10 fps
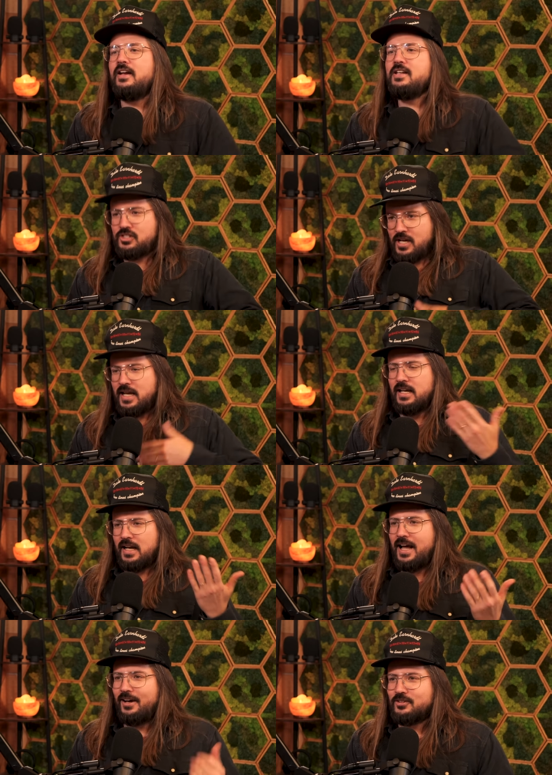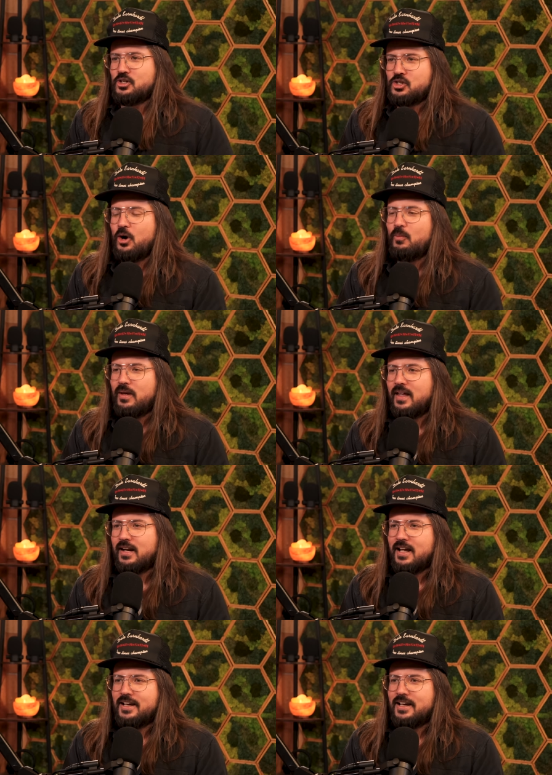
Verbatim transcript: He's taken it out to show me that he